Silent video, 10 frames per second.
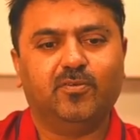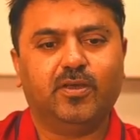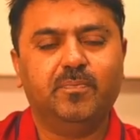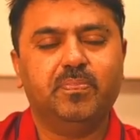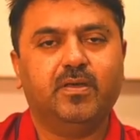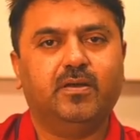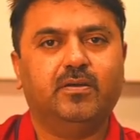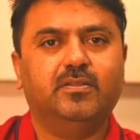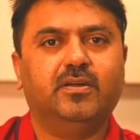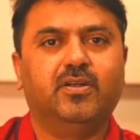Okay,
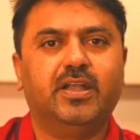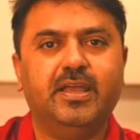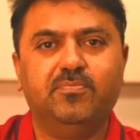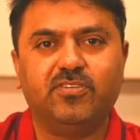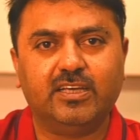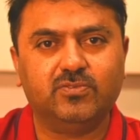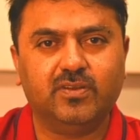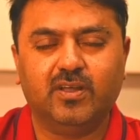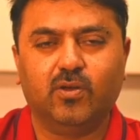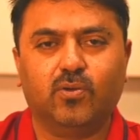the team size
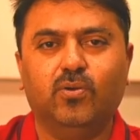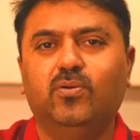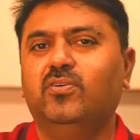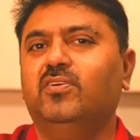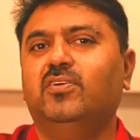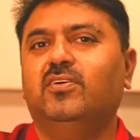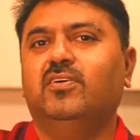will grow,